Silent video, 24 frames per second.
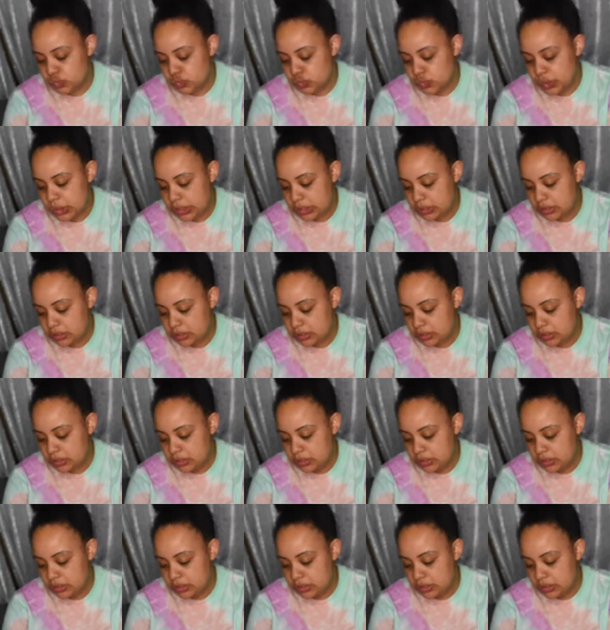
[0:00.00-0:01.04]

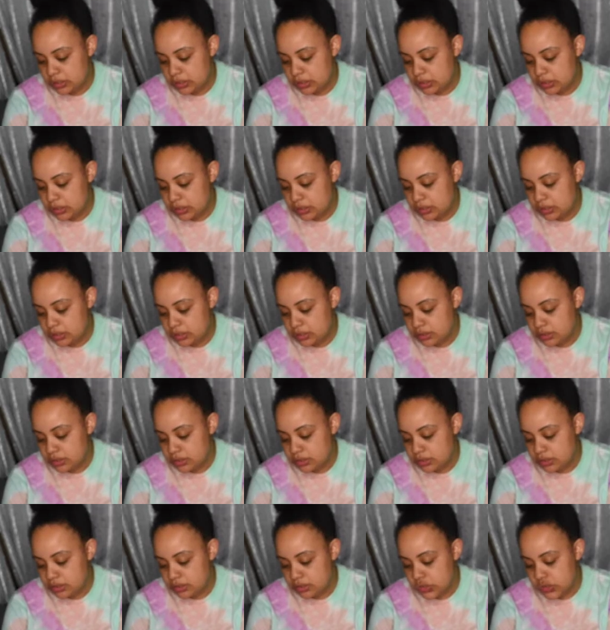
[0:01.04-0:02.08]

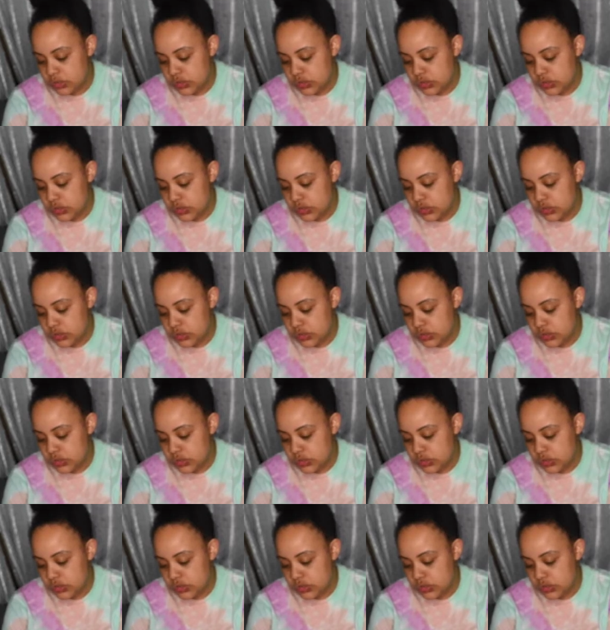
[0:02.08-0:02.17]
[no speech]